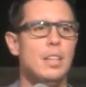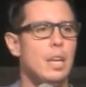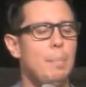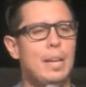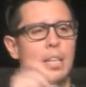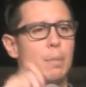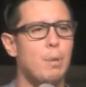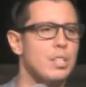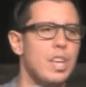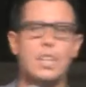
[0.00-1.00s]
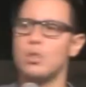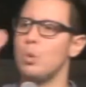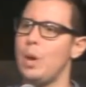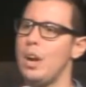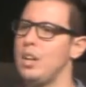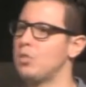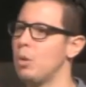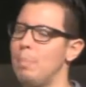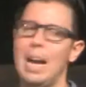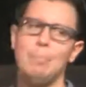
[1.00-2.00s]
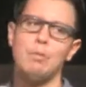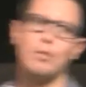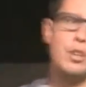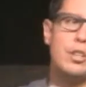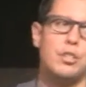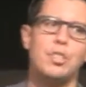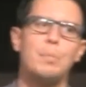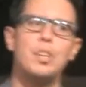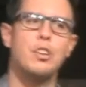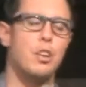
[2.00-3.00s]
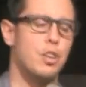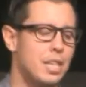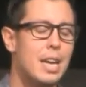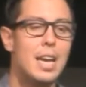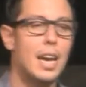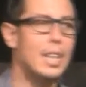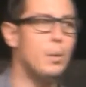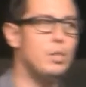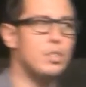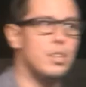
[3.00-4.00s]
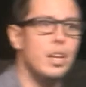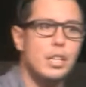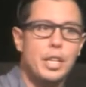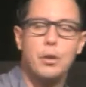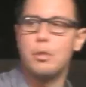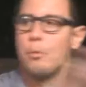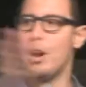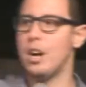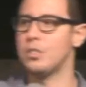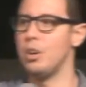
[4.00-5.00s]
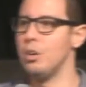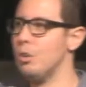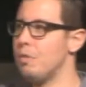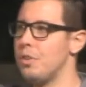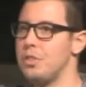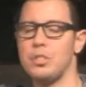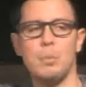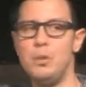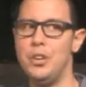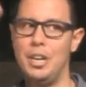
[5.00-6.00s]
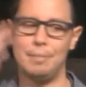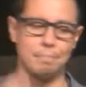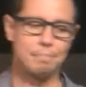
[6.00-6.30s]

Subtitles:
They'd paint like a breast cancer awareness or a Bible verse or something encouraging, and they would just litter the rocks all over this community.